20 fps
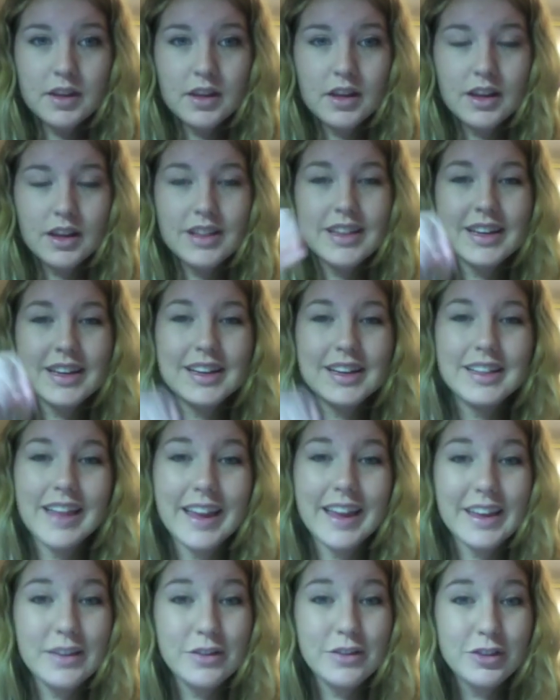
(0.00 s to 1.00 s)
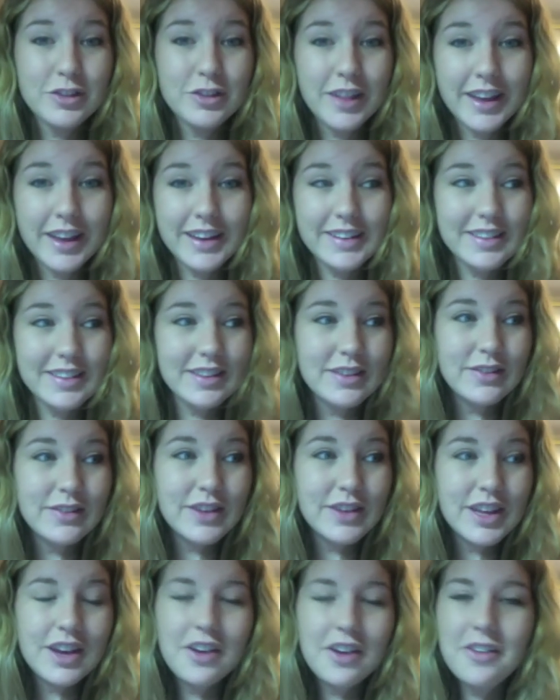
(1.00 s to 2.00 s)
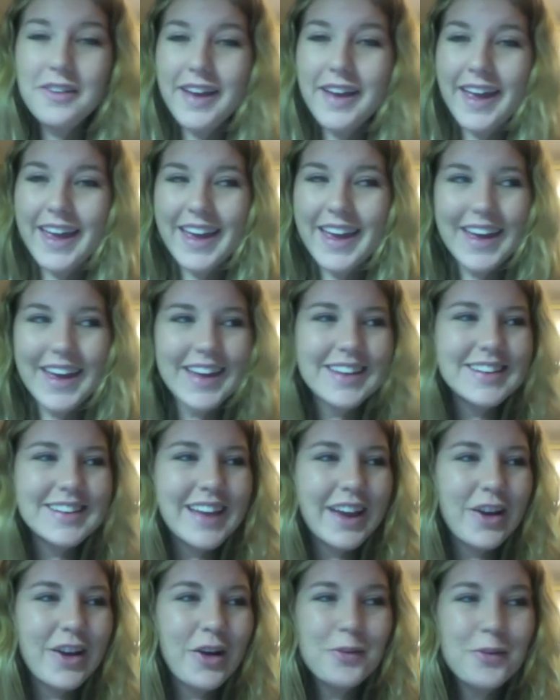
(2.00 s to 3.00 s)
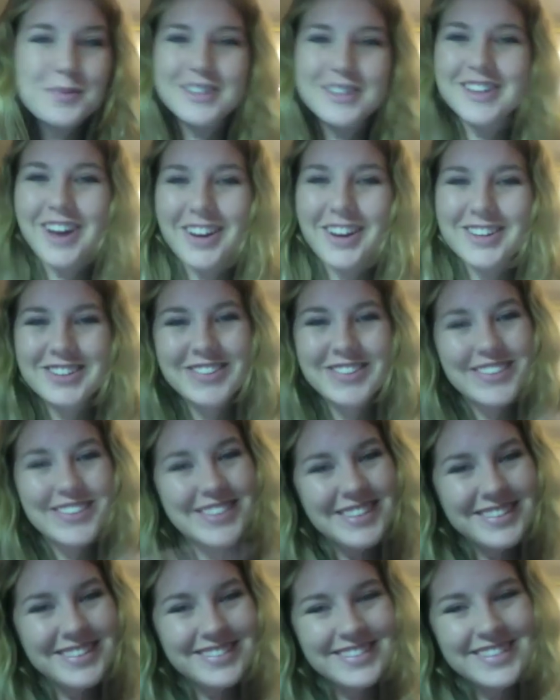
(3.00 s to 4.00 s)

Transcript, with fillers: Click like if you liked this video, and I hope to talk to you all soon.